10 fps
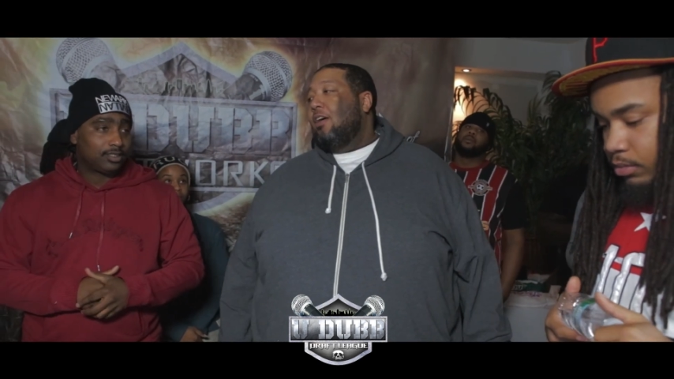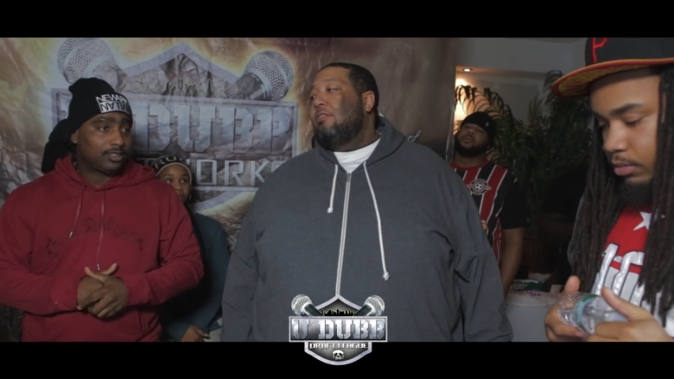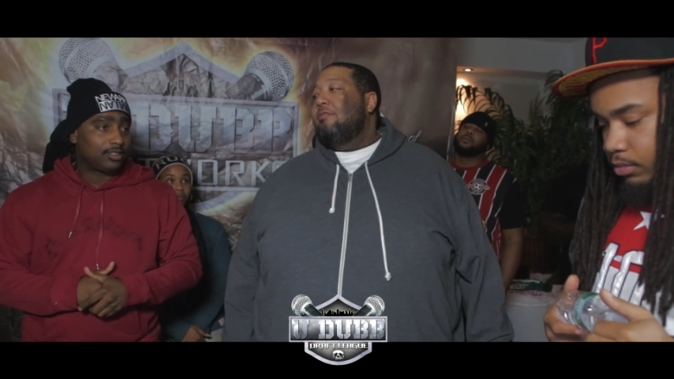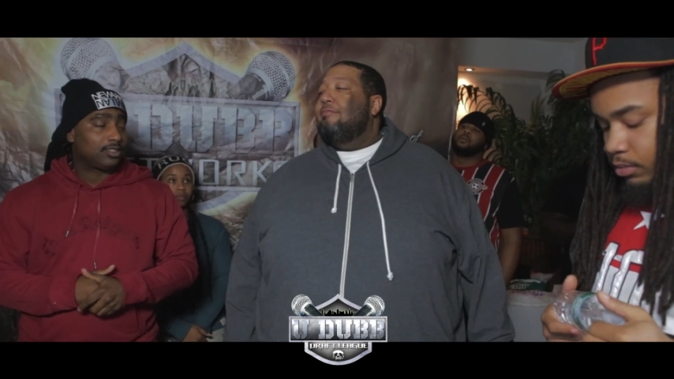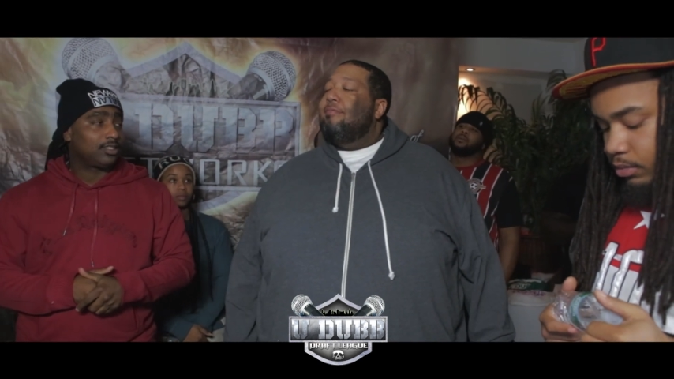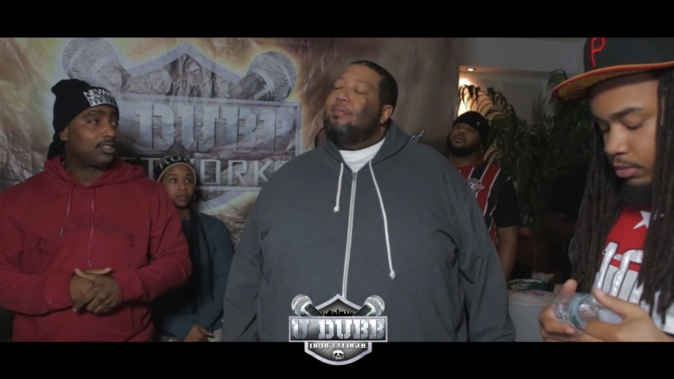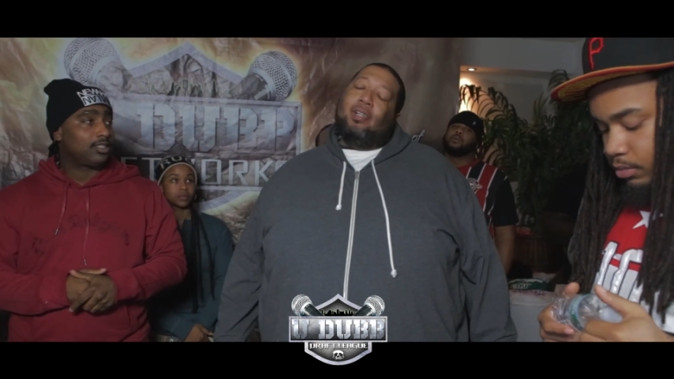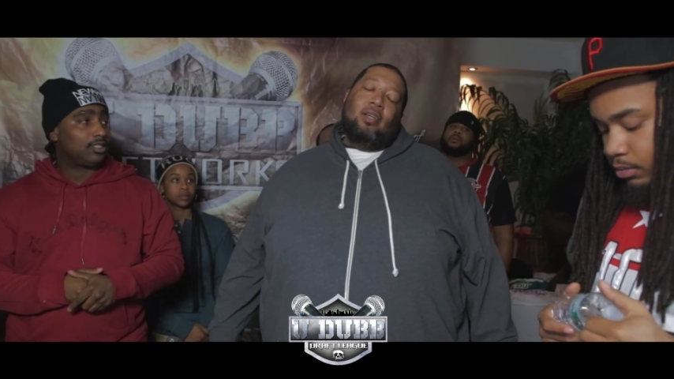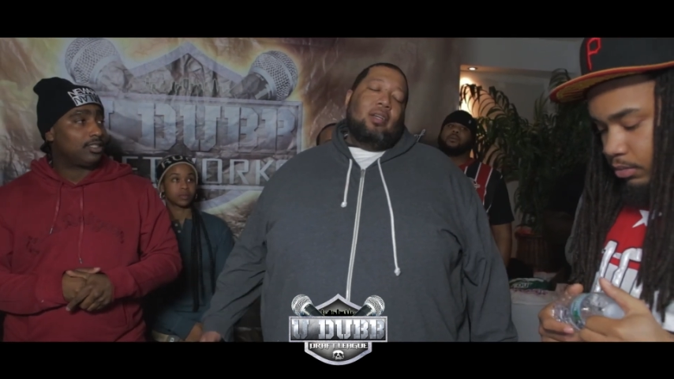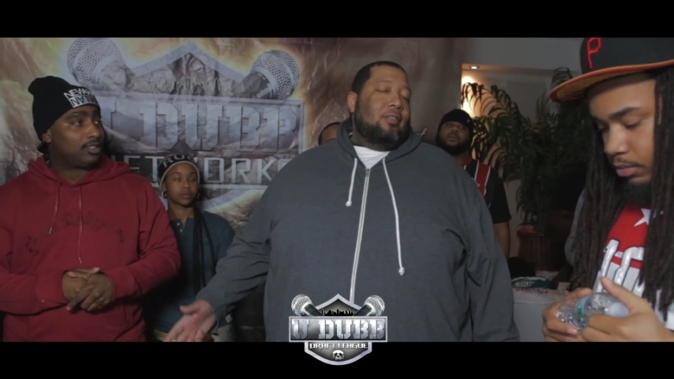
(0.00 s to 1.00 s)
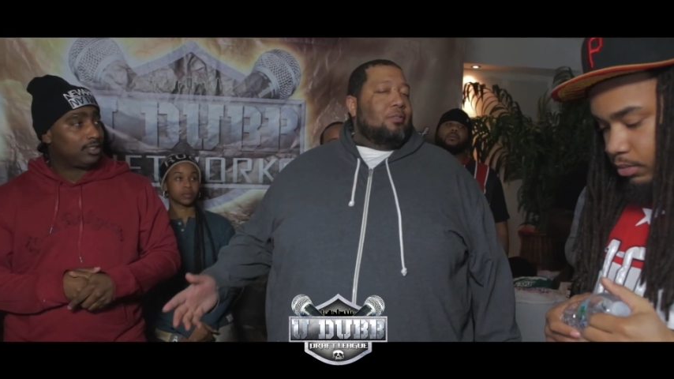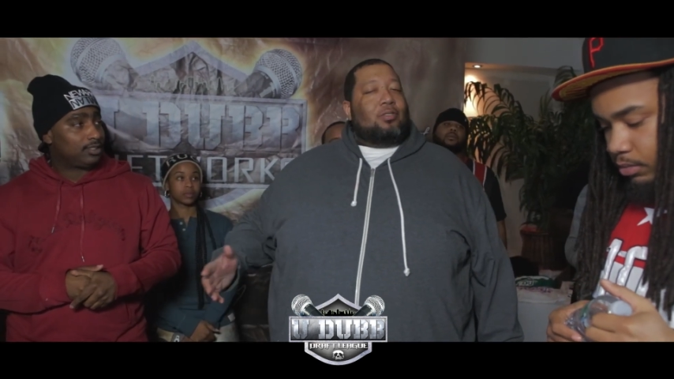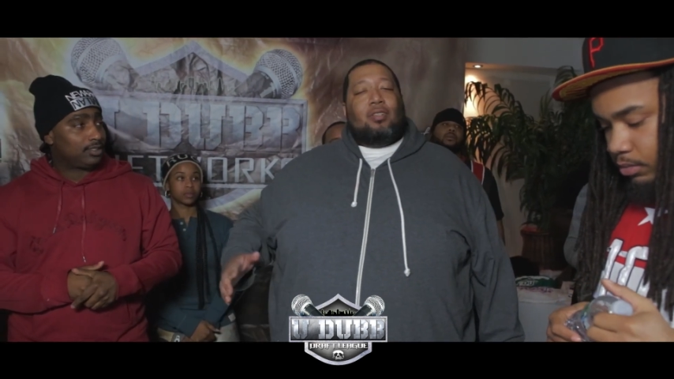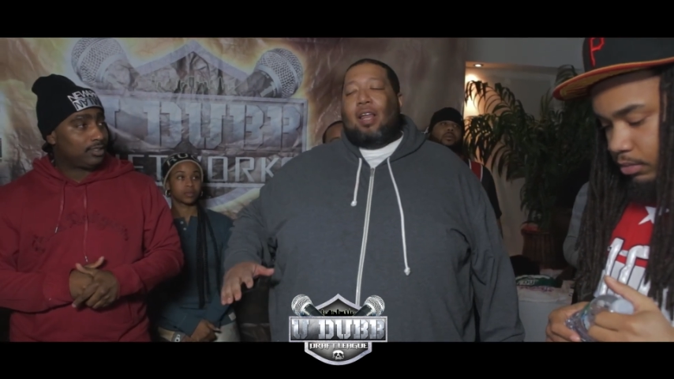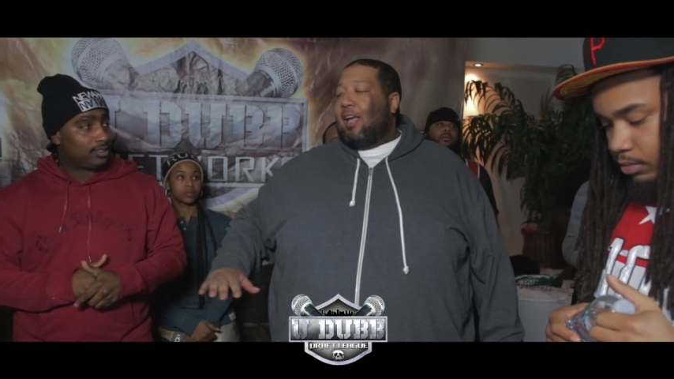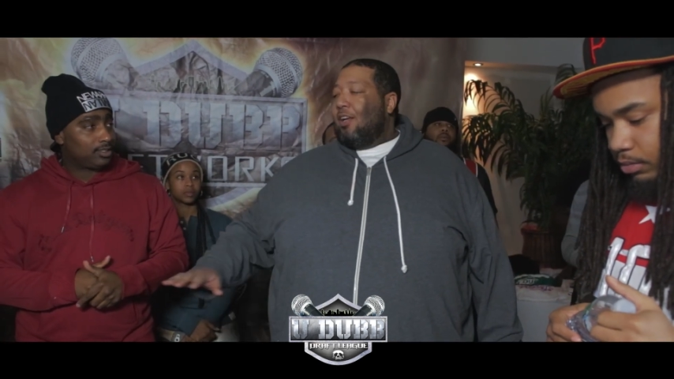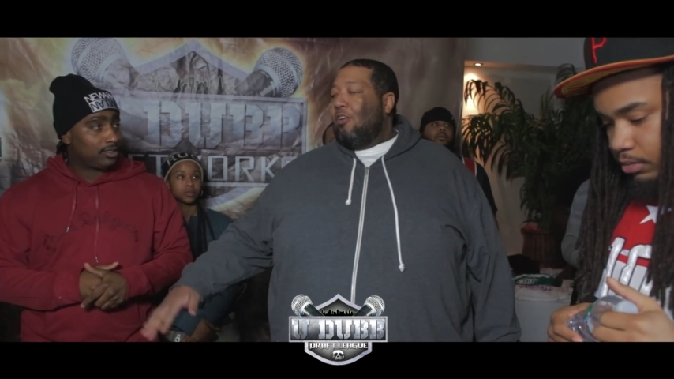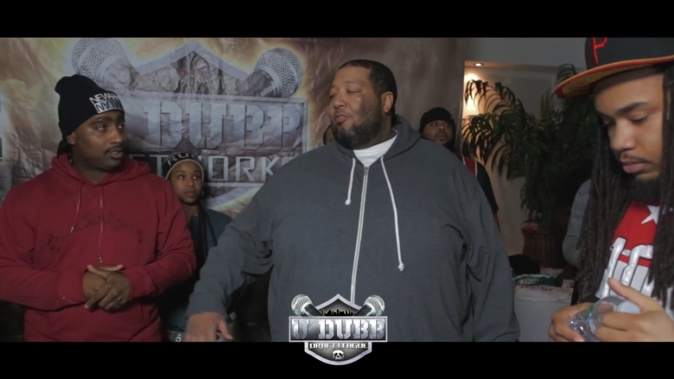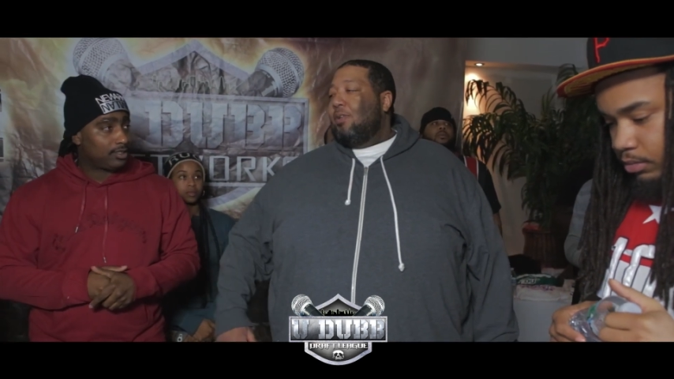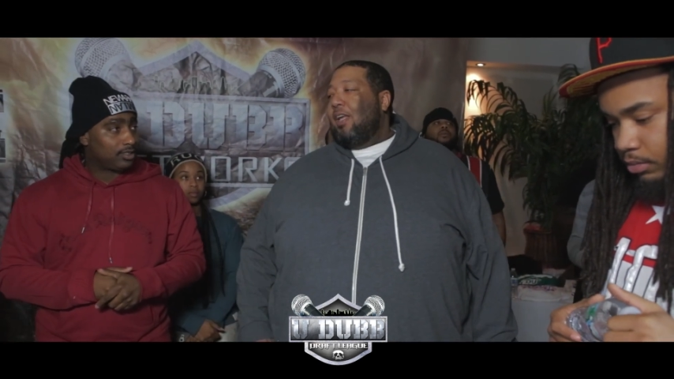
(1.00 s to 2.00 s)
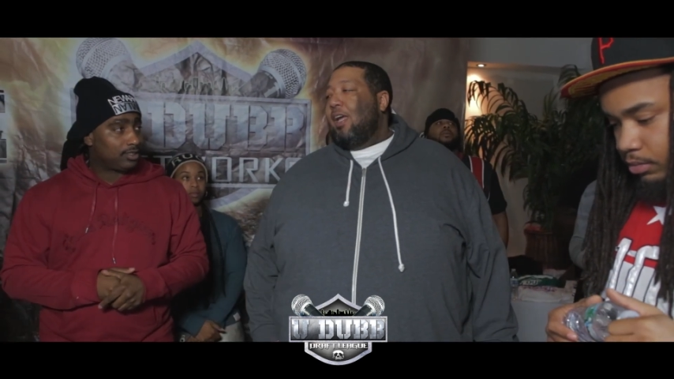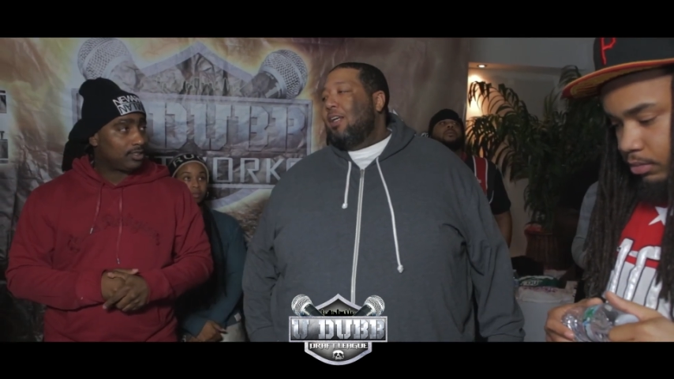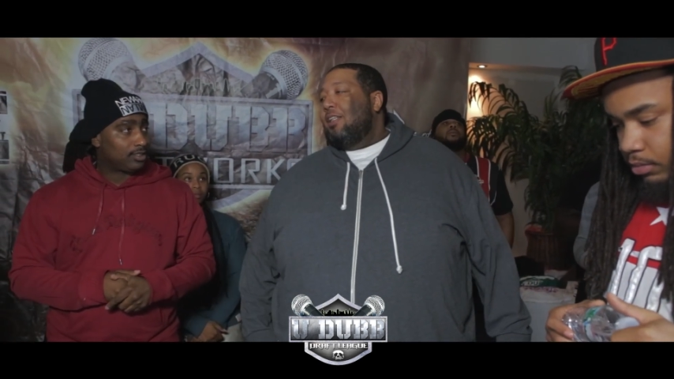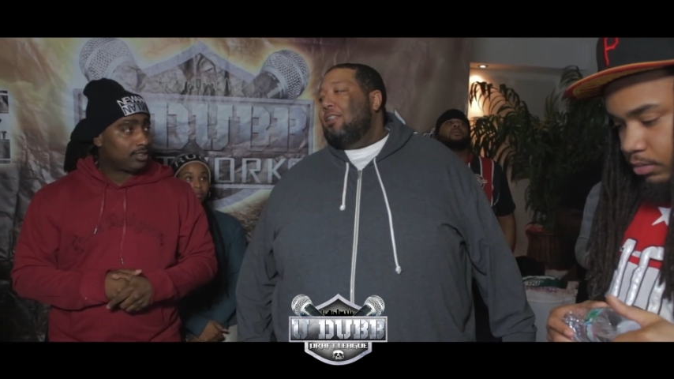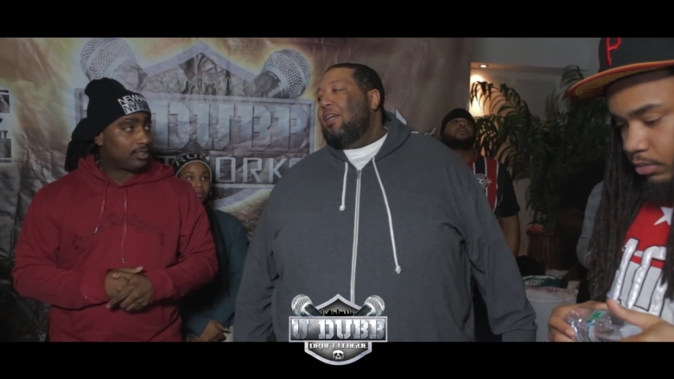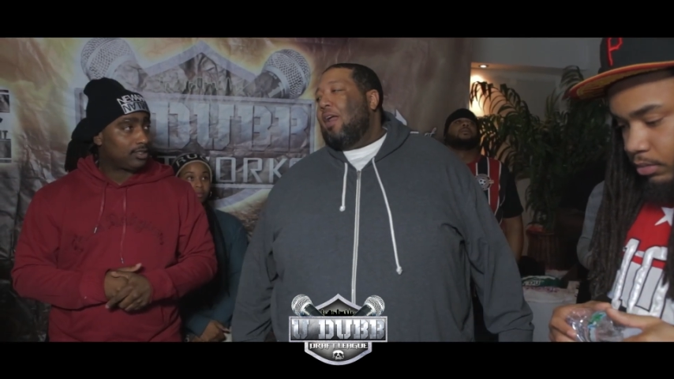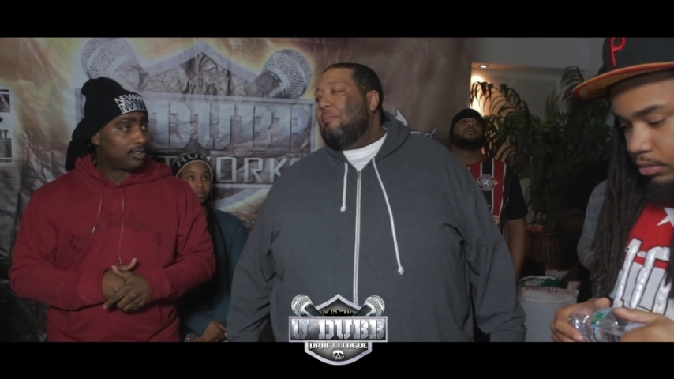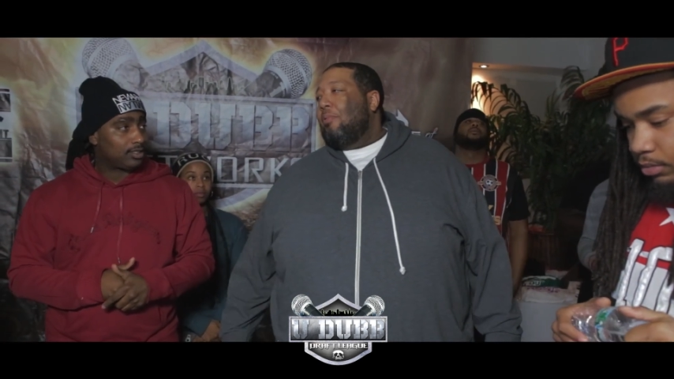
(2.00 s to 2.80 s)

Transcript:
Speaker 1: though. You're slacking off with the energy. You got to